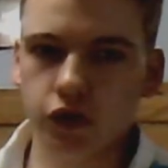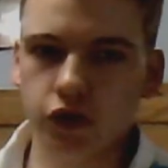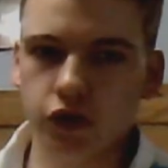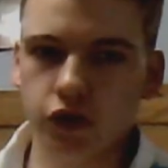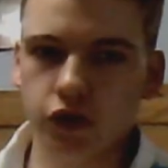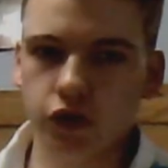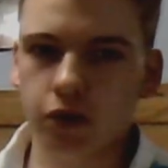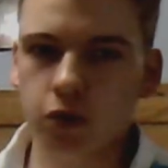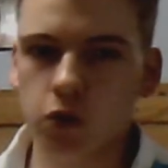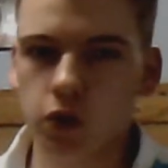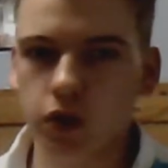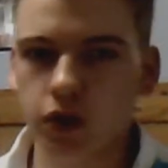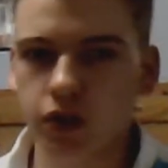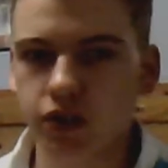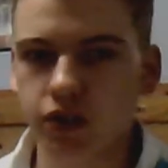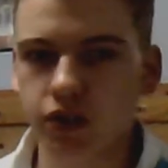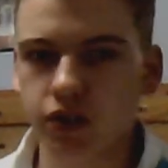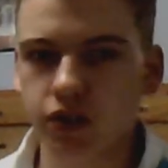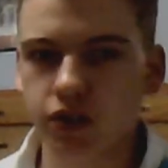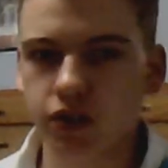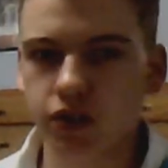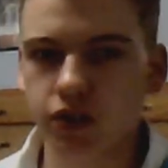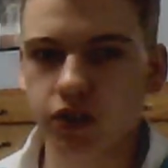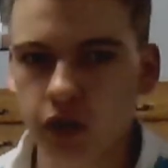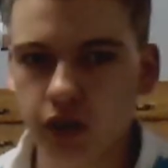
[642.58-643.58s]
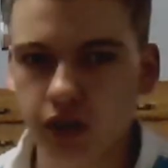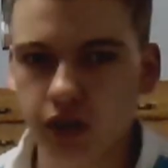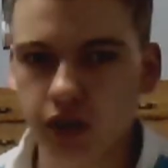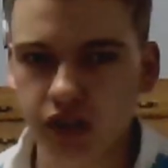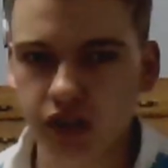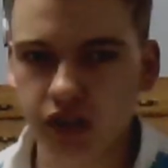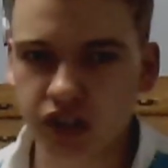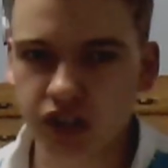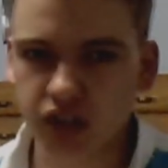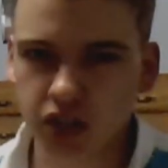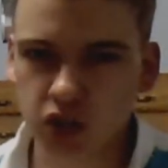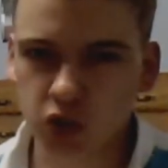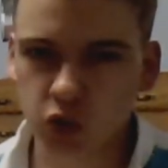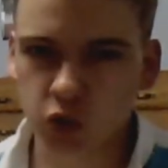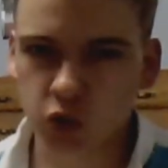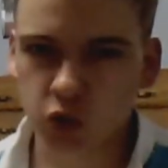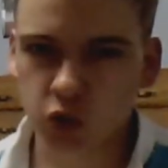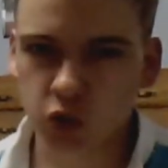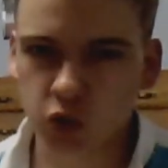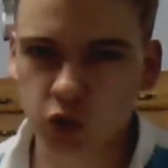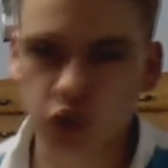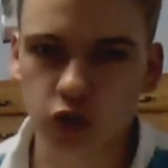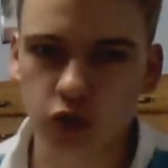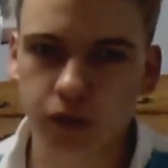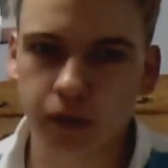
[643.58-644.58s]
third deck we're going to talk about is Stage
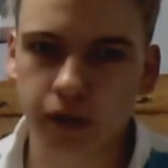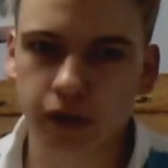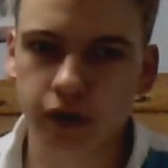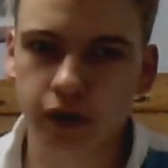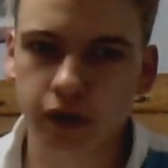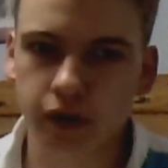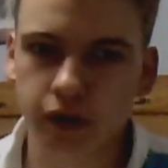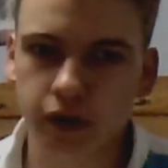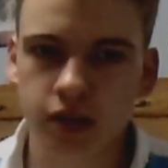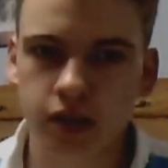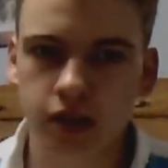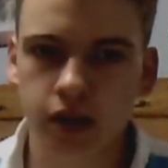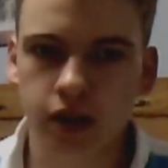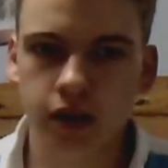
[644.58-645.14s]
1 Toolbox.